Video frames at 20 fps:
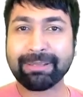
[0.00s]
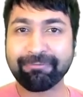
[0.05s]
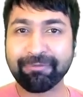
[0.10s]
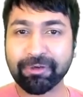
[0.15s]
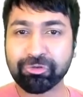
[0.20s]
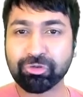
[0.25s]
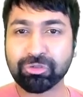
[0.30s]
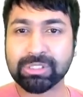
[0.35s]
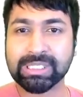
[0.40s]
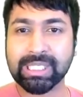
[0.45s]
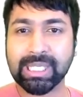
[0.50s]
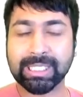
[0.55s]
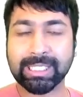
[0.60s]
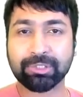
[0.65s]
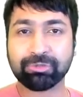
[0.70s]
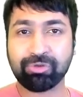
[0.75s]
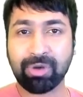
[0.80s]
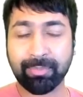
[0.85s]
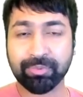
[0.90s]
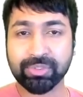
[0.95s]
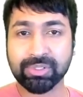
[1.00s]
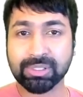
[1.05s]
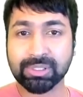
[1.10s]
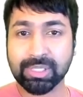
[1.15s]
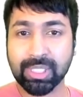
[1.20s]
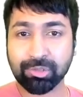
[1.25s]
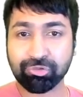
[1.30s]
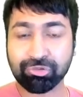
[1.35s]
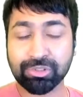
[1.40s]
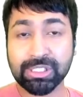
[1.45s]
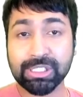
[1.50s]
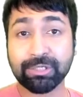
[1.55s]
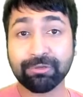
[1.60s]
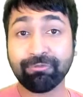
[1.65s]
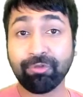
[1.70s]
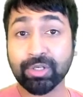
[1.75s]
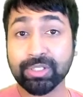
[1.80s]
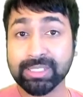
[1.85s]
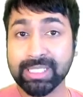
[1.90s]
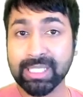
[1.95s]
efficient circuit representations
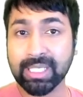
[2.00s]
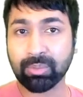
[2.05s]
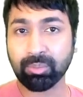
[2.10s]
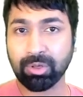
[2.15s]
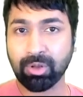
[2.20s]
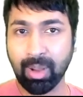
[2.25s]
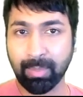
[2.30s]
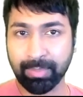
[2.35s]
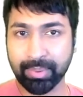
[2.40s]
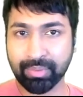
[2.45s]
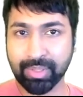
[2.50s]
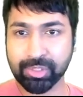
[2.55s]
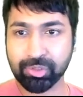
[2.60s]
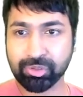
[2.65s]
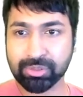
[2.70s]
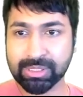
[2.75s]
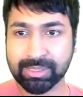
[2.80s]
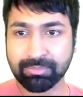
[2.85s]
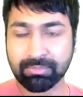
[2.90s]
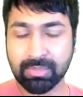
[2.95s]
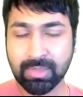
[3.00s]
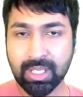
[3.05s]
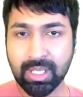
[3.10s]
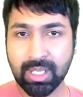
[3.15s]
for SQL operations.